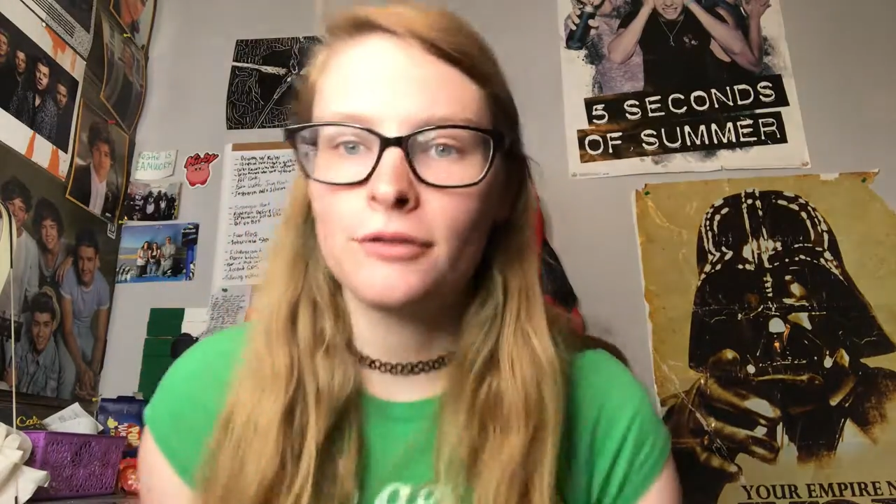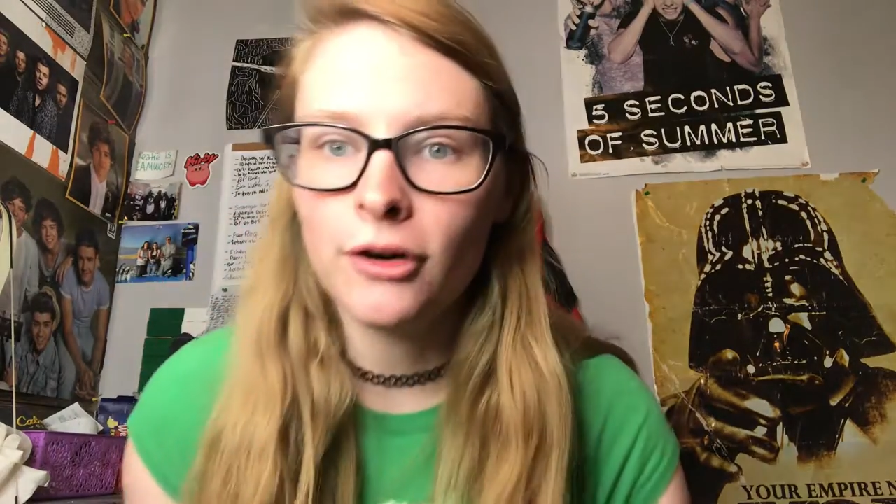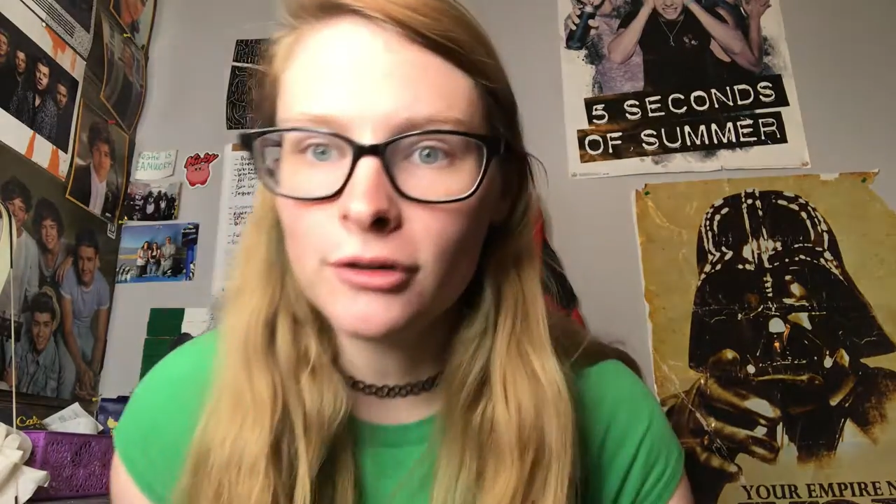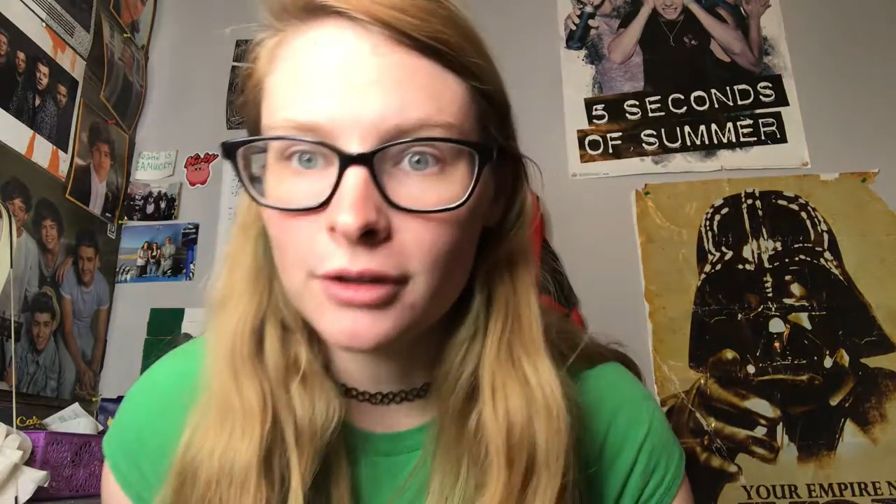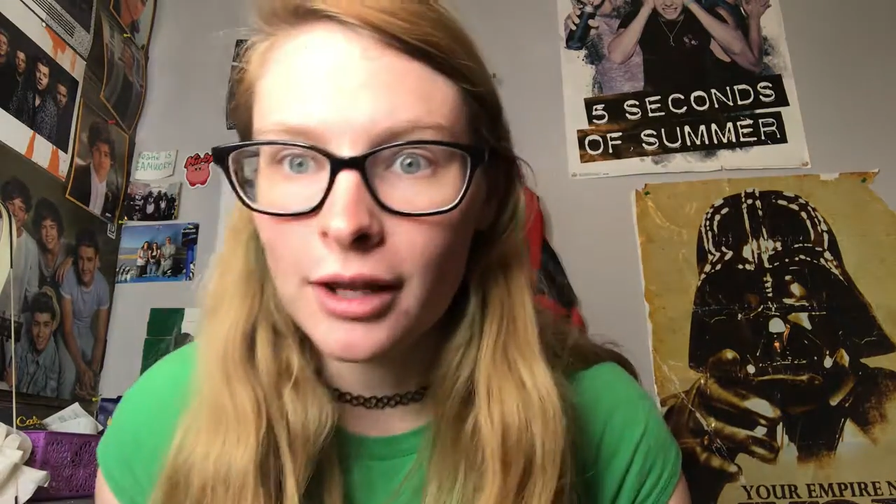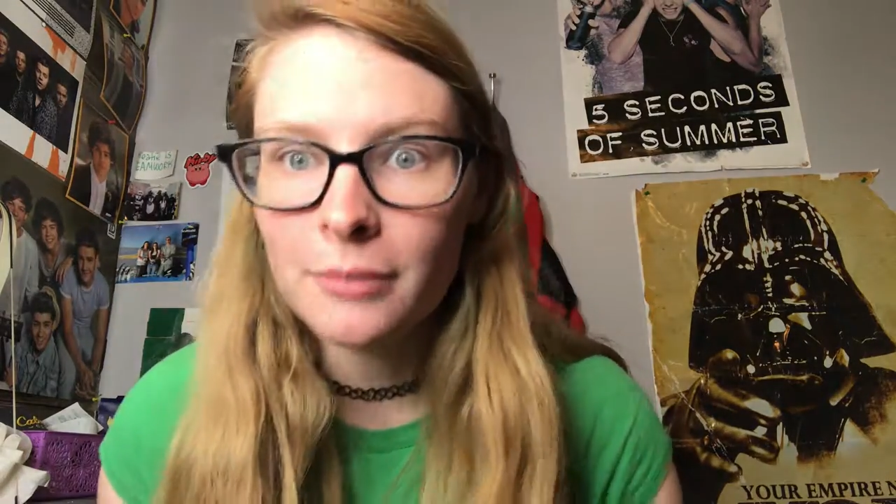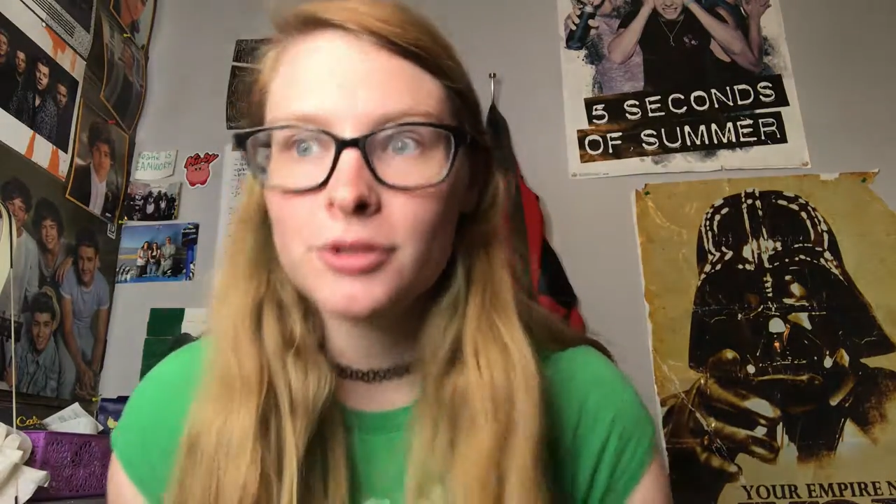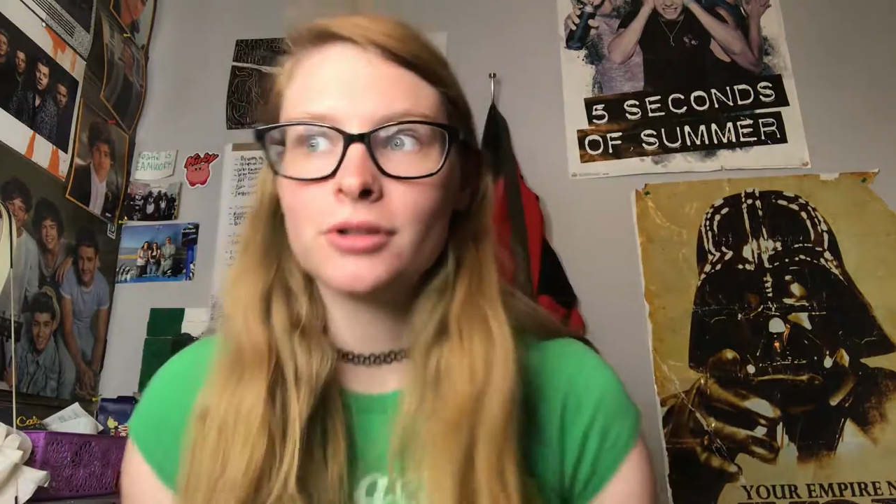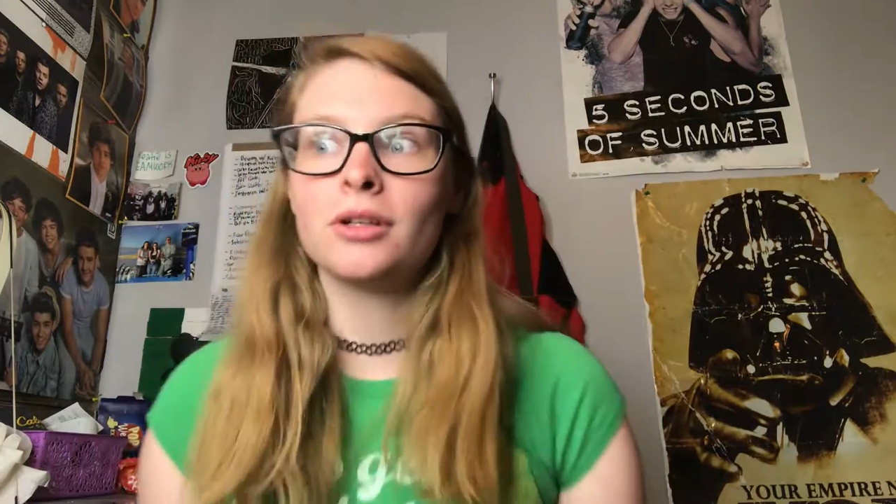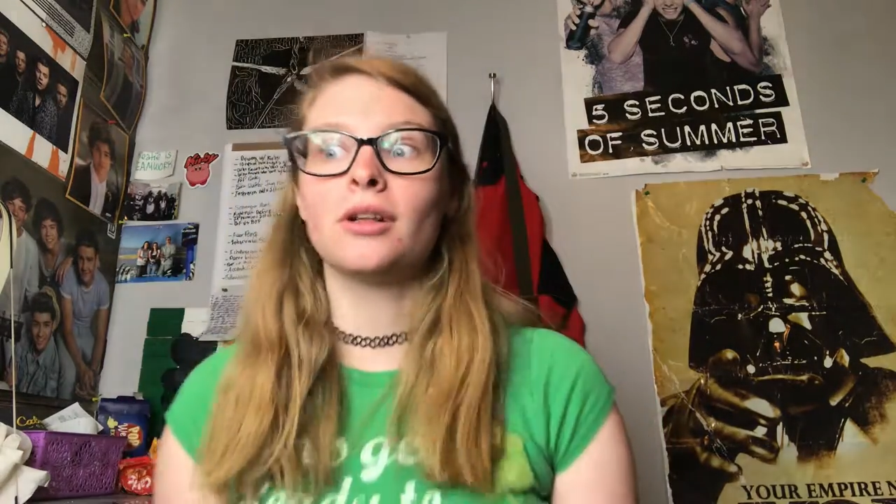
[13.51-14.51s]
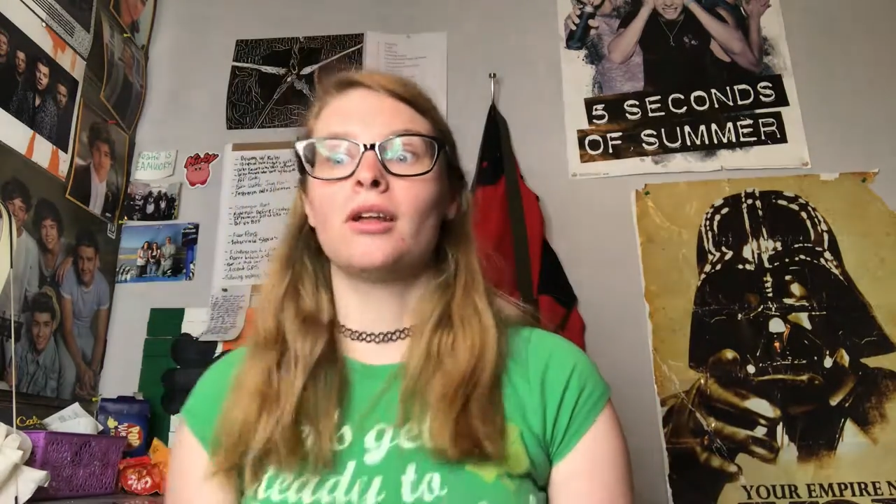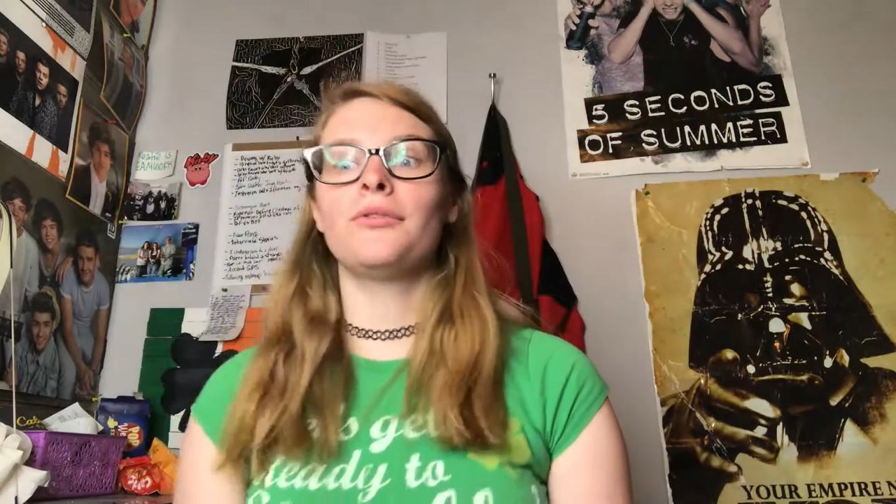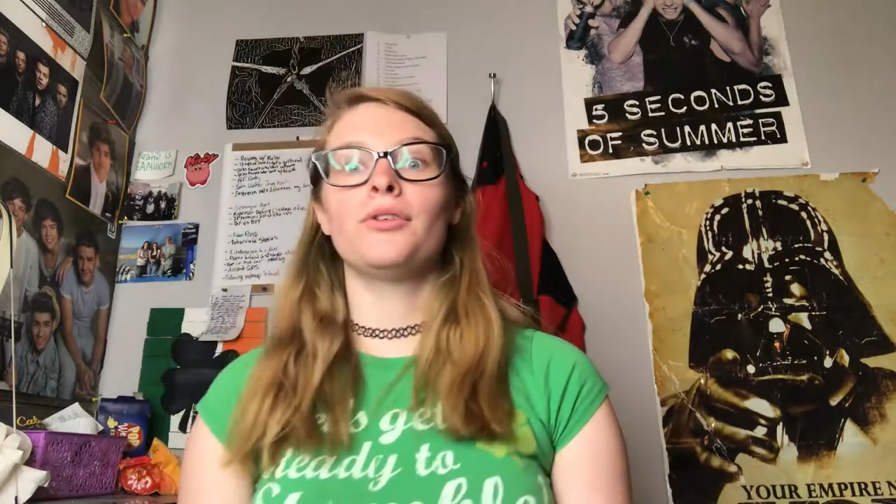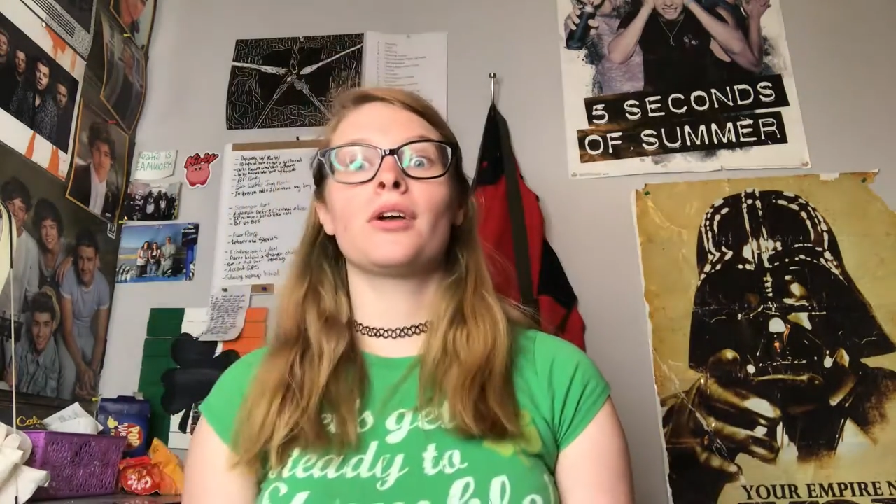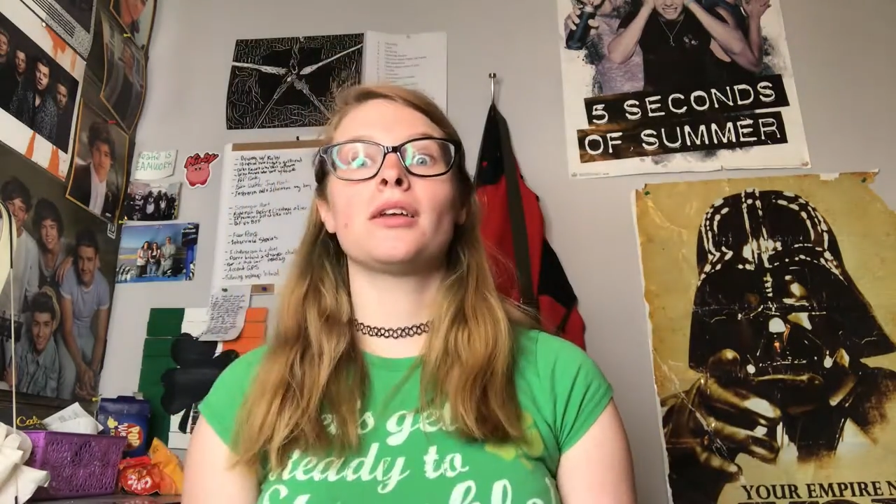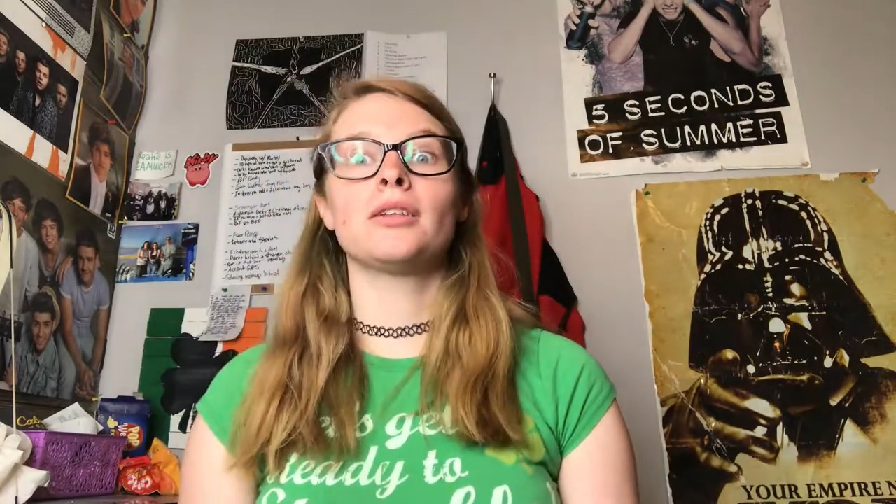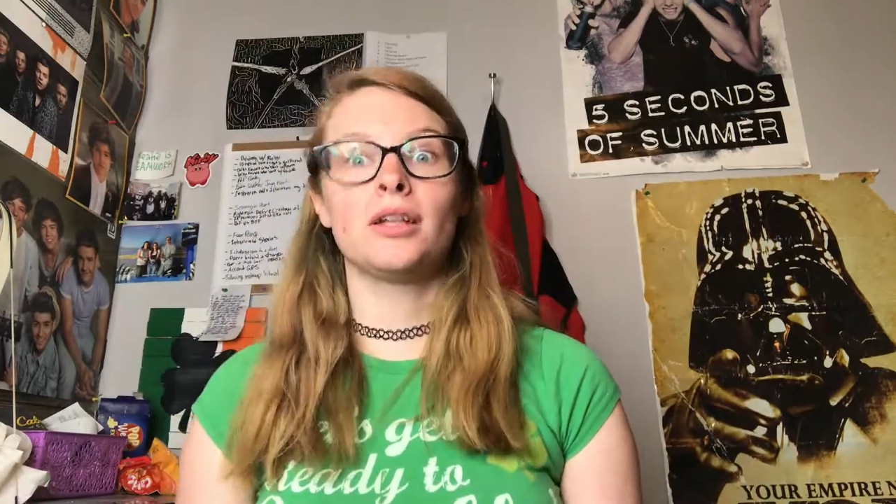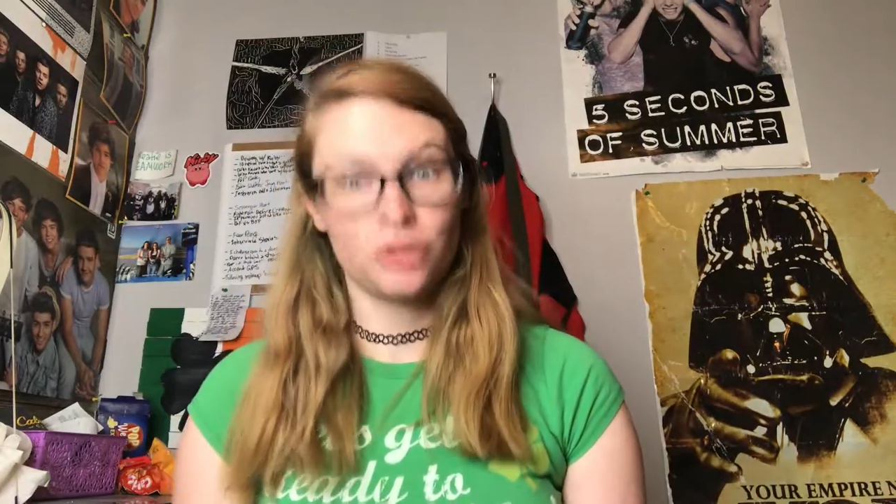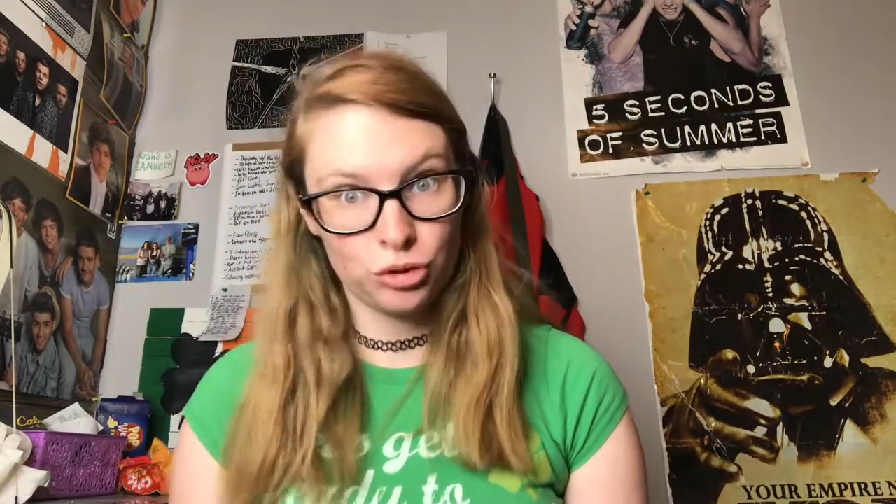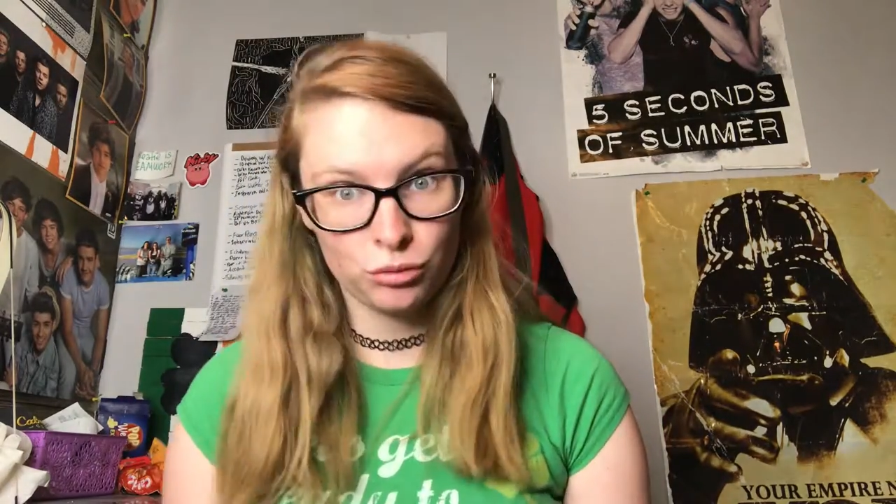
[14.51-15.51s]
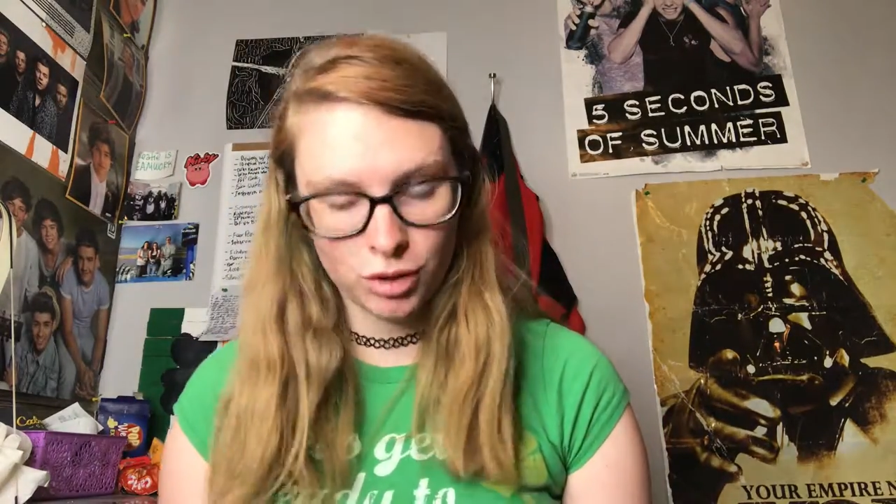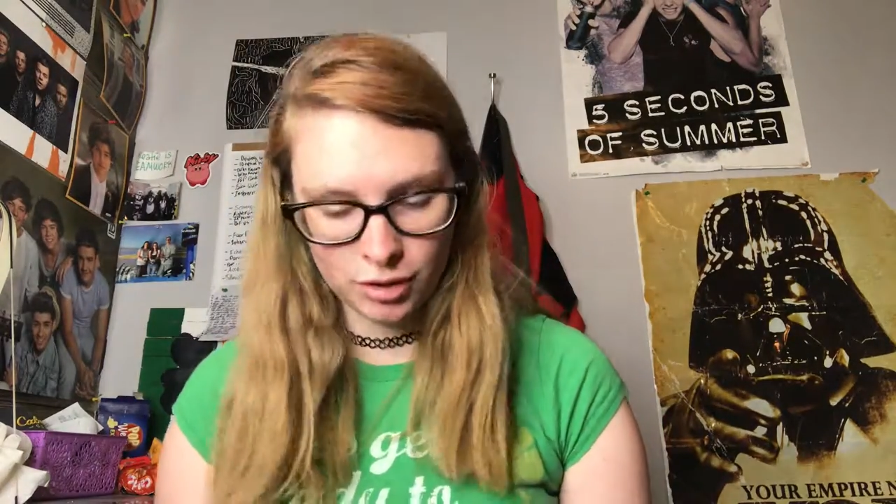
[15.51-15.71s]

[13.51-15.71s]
the phone. And I'm sure a lot of you guys hate it too.